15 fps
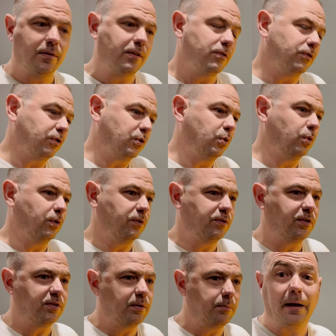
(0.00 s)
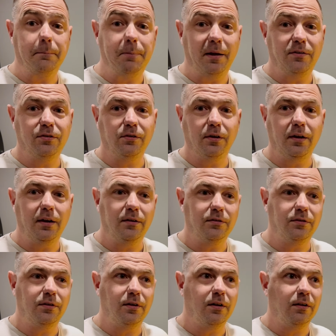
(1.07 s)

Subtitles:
Then there's a coolant system that basically is the